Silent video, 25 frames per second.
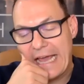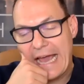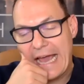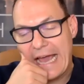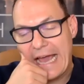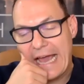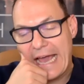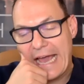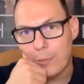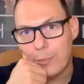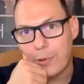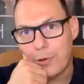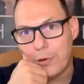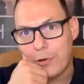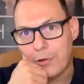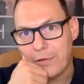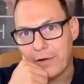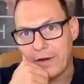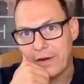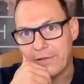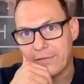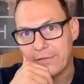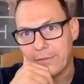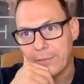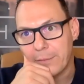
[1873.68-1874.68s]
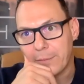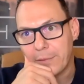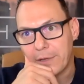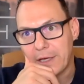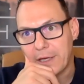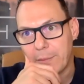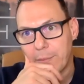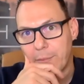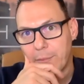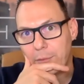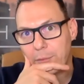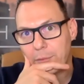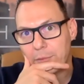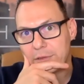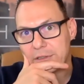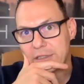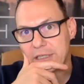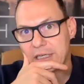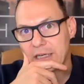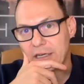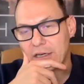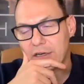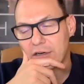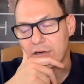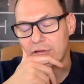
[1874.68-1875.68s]
outpouring from people was
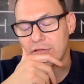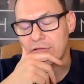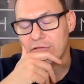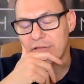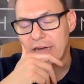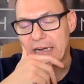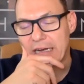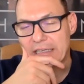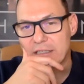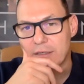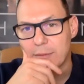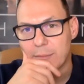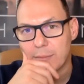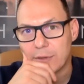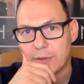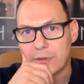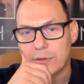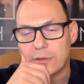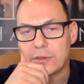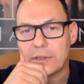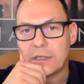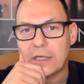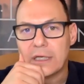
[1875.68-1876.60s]
incredible.